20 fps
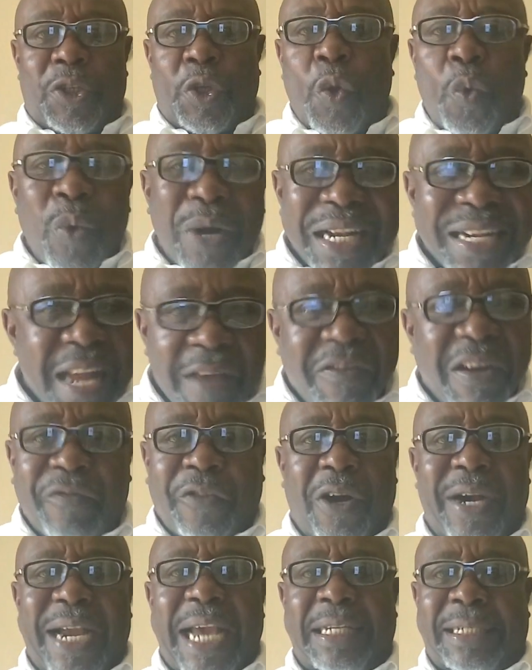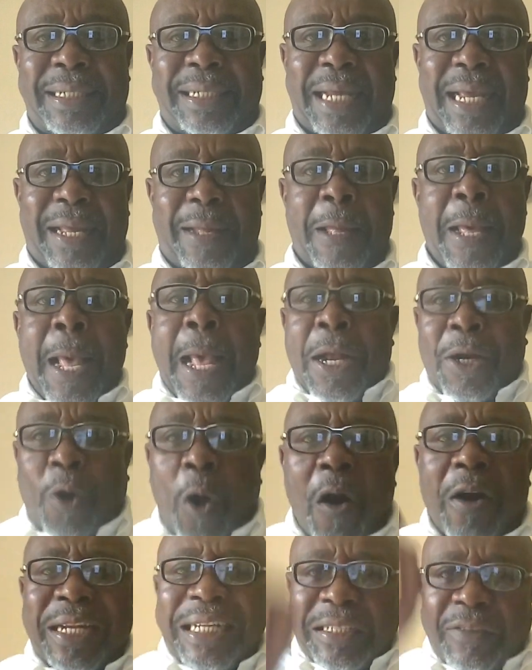you will never forget today.
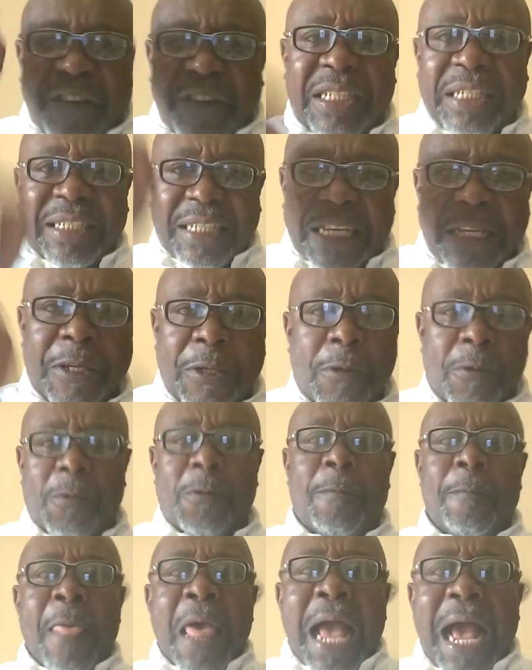God is visiting you